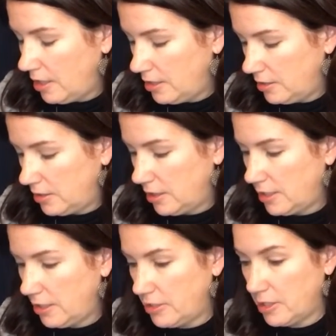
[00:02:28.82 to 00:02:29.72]
stick it
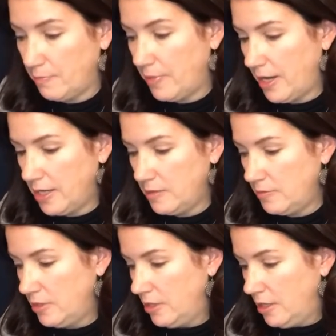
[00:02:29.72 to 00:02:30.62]
down at the bottom
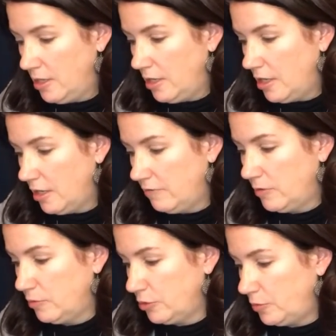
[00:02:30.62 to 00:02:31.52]
of the
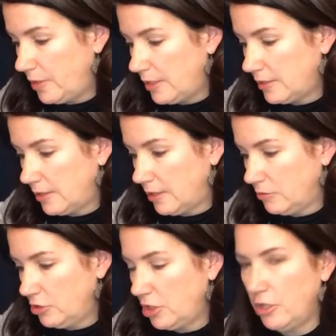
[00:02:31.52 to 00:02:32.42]
blue piece, and I will
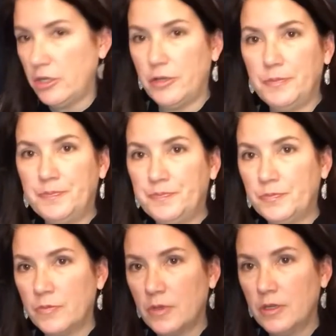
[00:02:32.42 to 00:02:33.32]
show you.
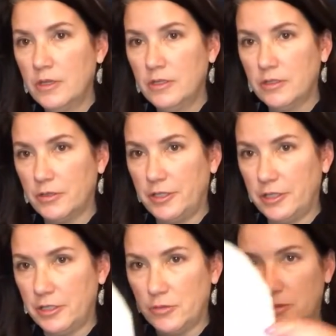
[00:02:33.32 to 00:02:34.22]
So here
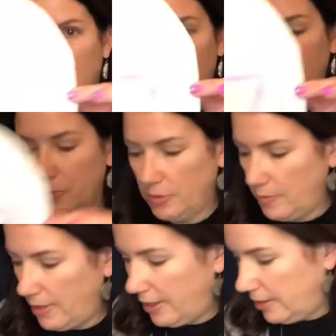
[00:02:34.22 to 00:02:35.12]
it is with the glue on the
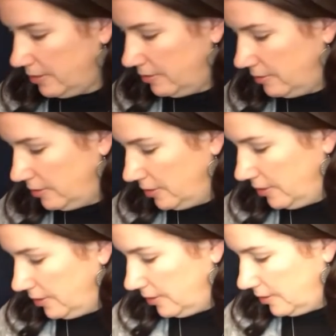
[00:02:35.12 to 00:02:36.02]
back.
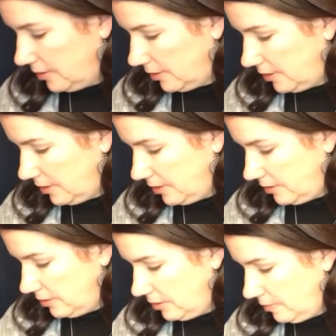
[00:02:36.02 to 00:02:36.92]
Stick that down at